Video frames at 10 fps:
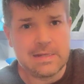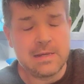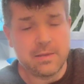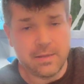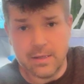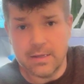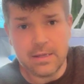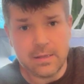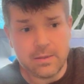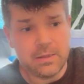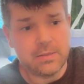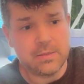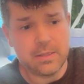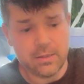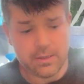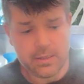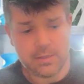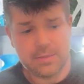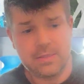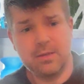Think again.
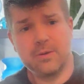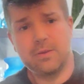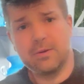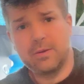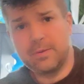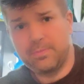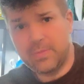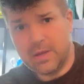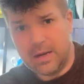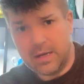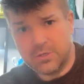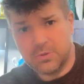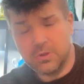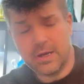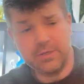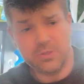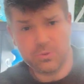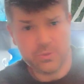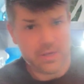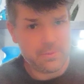They're an astrological
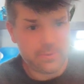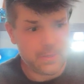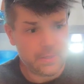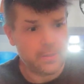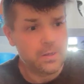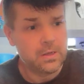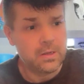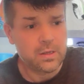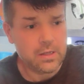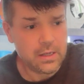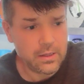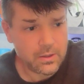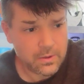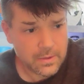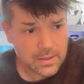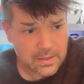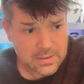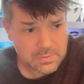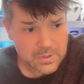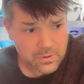type thing, and it's
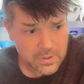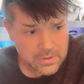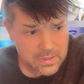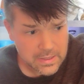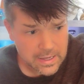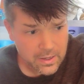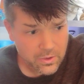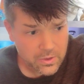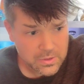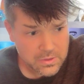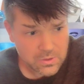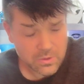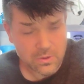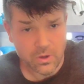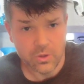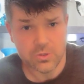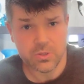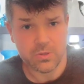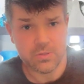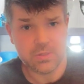because in certain
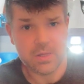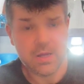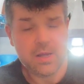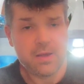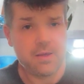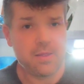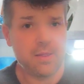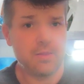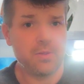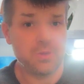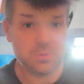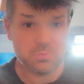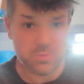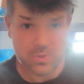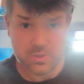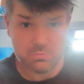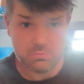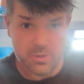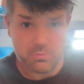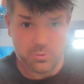cultures, because
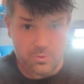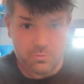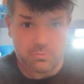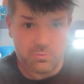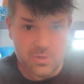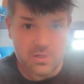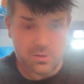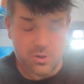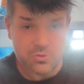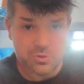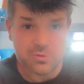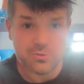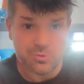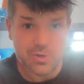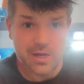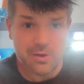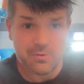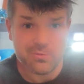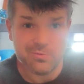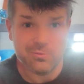people in these cultures do have
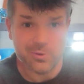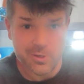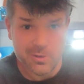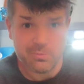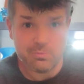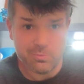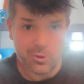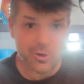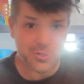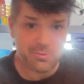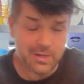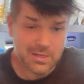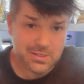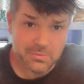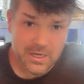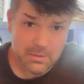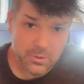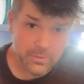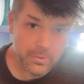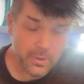very large amounts of money,
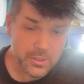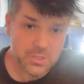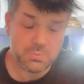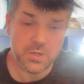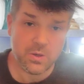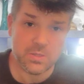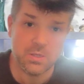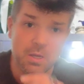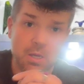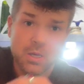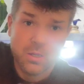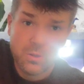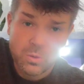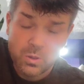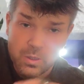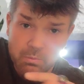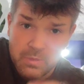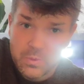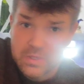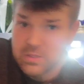believe it or not. Just because you're in a
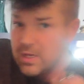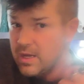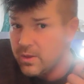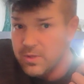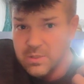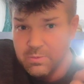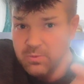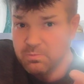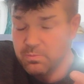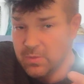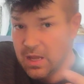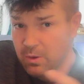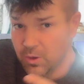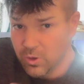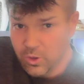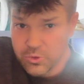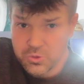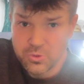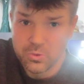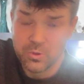Midwest town that's been
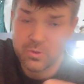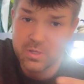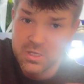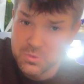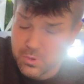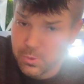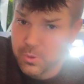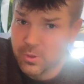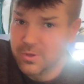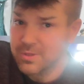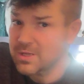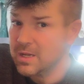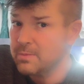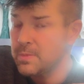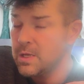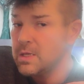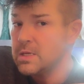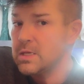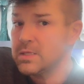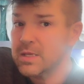agricultural or industrial for a long time,
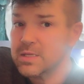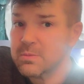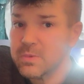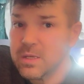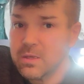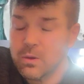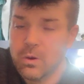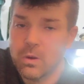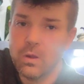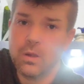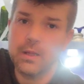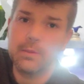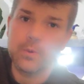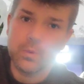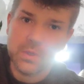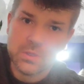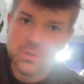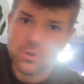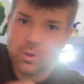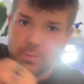it doesn't mean that all immigrants or
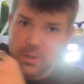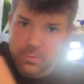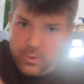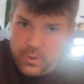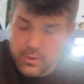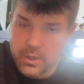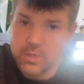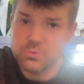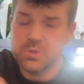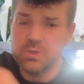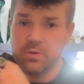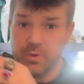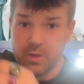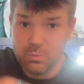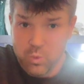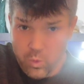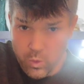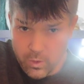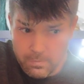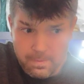all people in other countries are very poor.
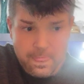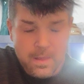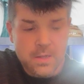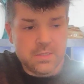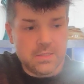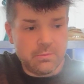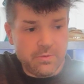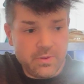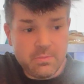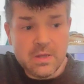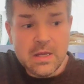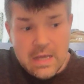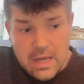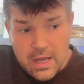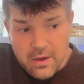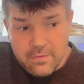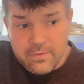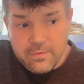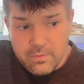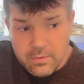Some of them have
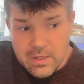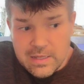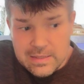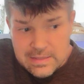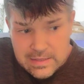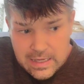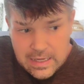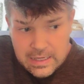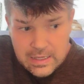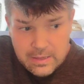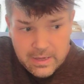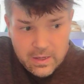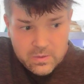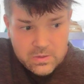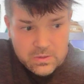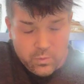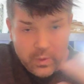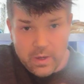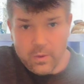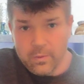insane amounts of
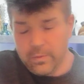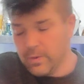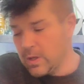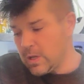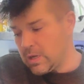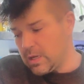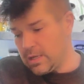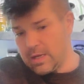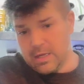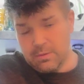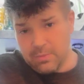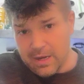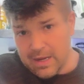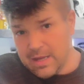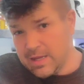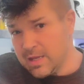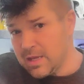wealth, and they can buy,